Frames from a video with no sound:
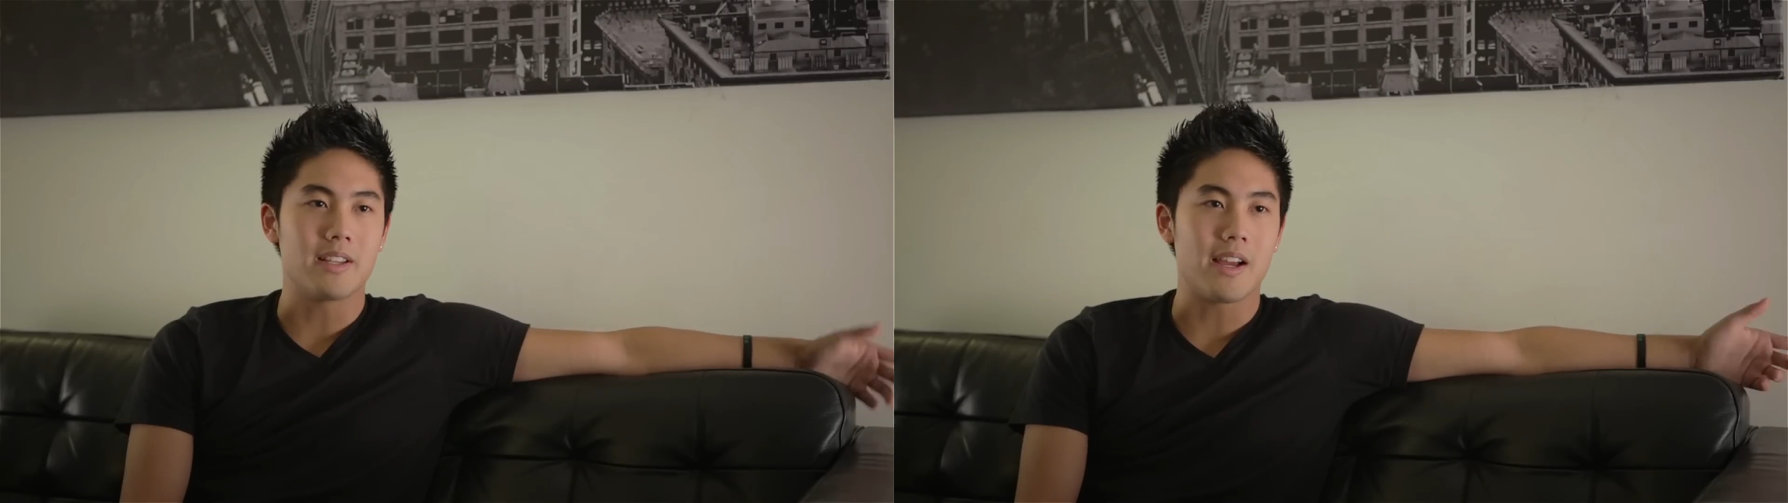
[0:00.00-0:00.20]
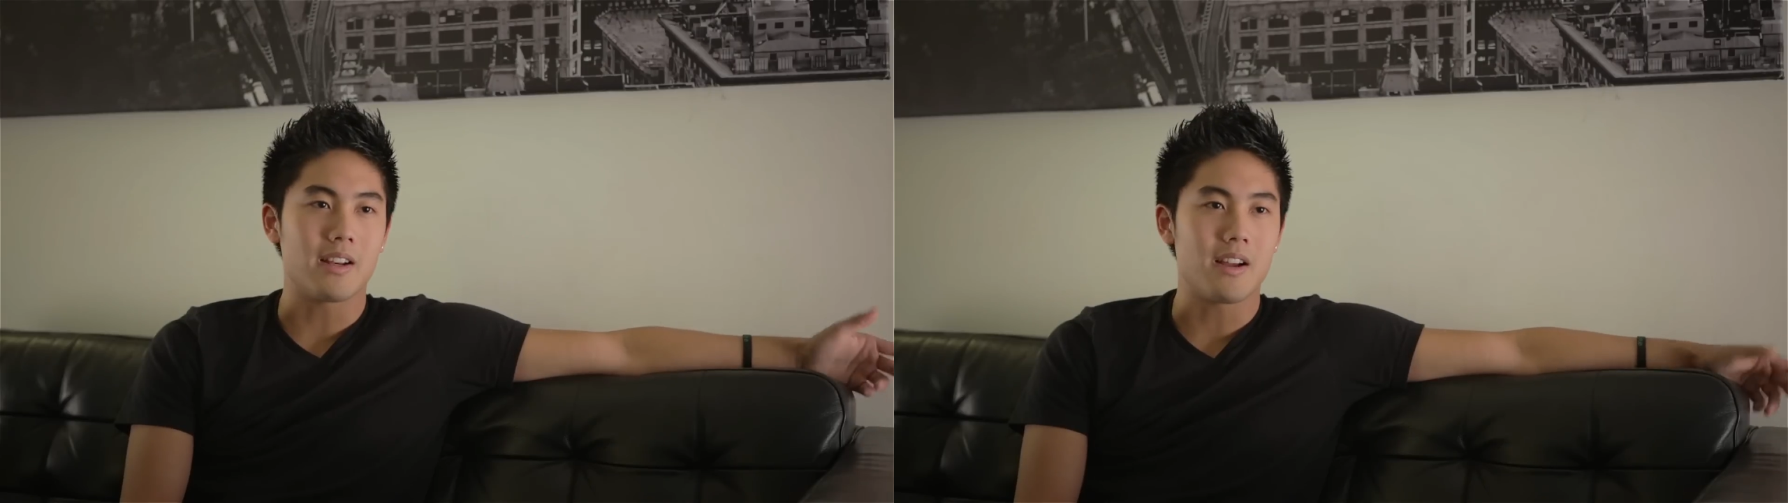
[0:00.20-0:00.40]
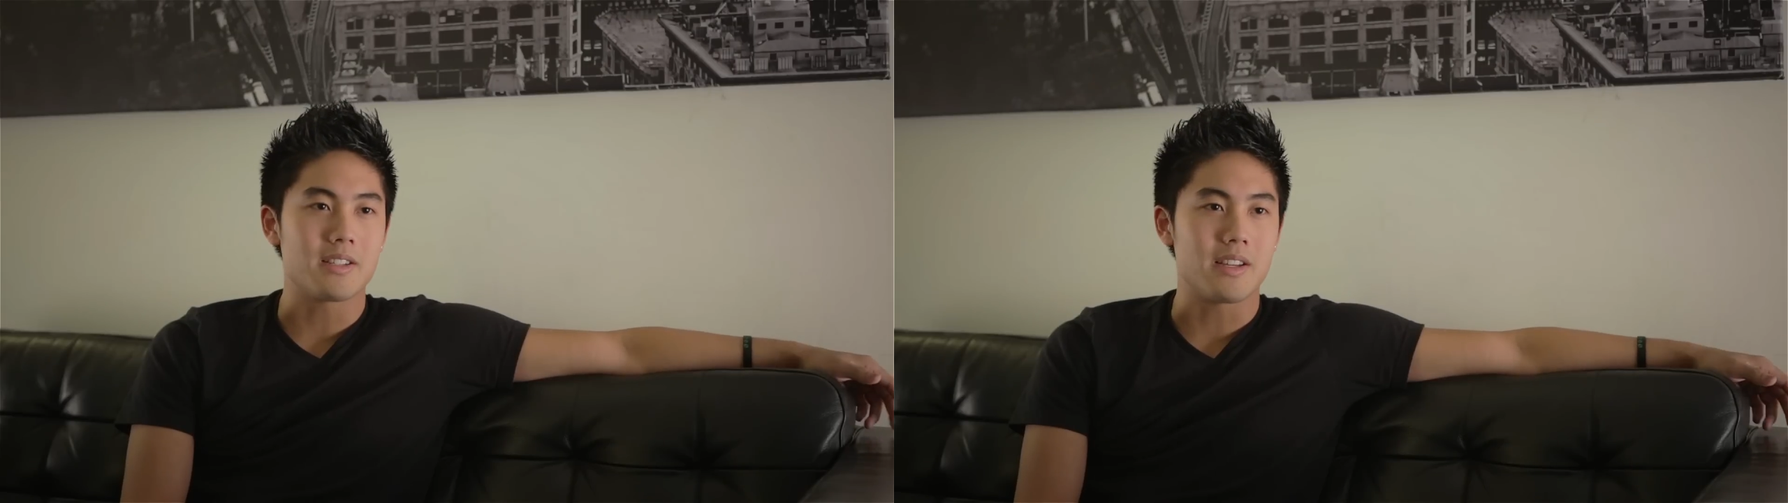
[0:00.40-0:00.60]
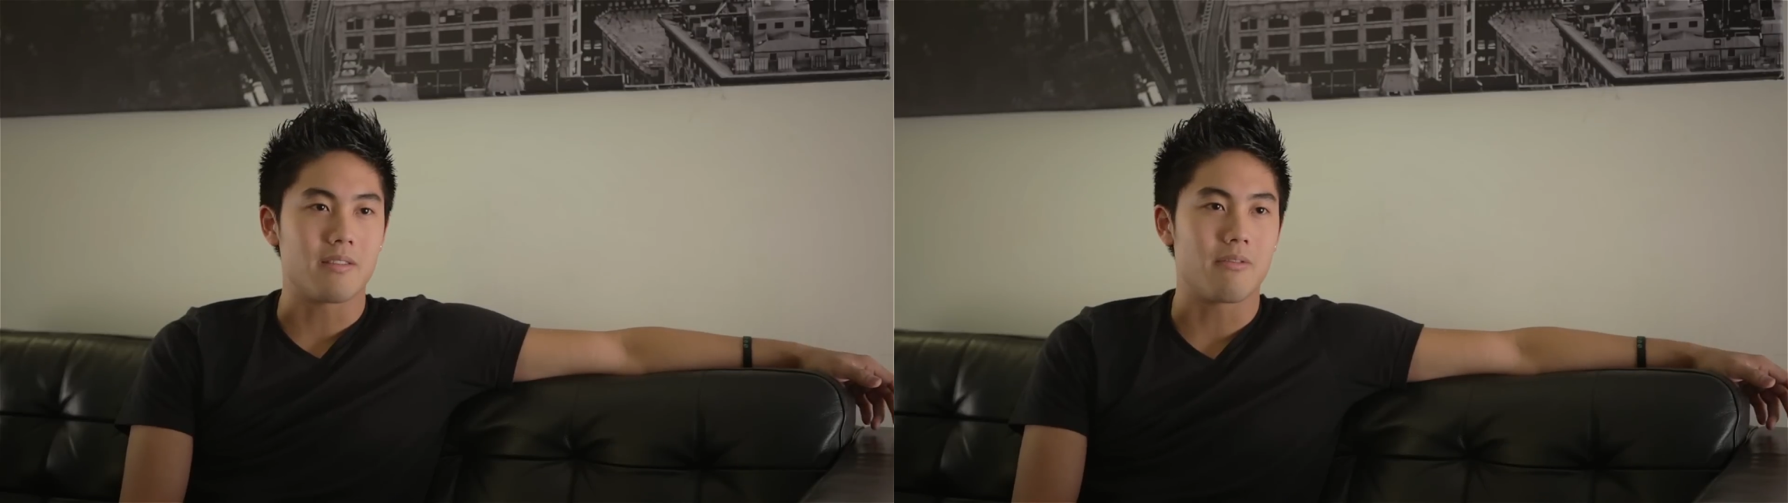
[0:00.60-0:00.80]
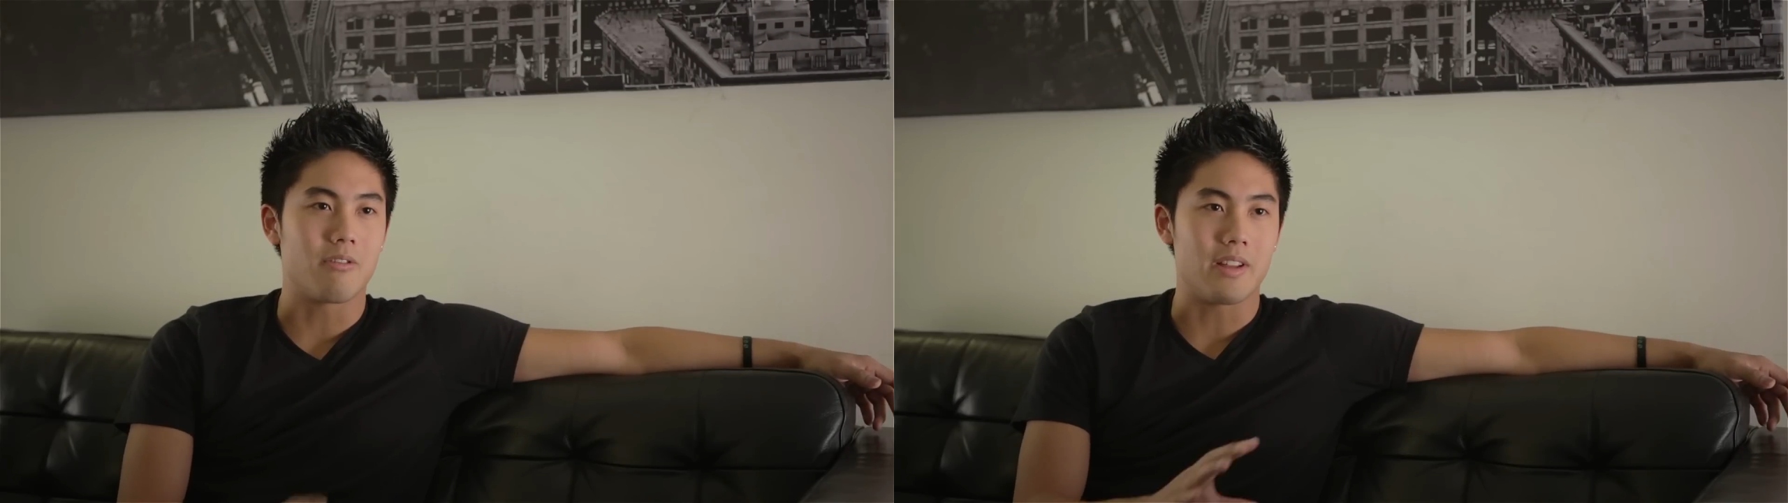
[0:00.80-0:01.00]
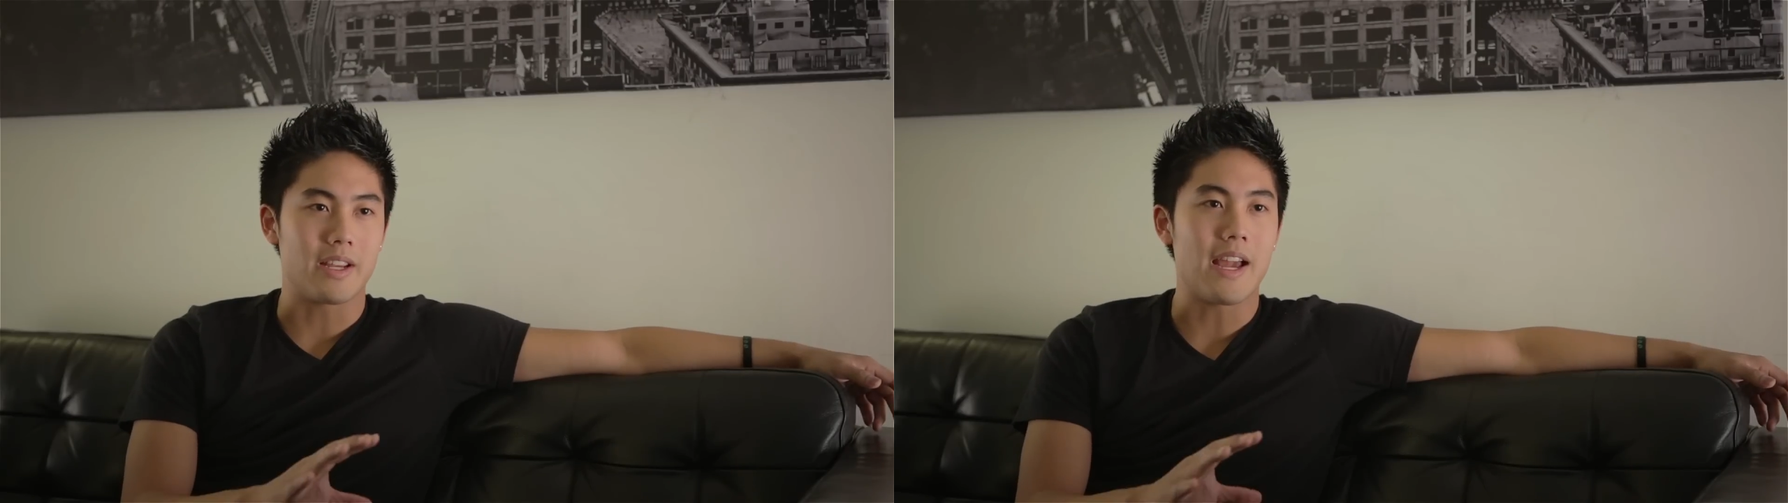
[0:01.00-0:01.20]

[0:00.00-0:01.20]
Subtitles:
and diagnostic for like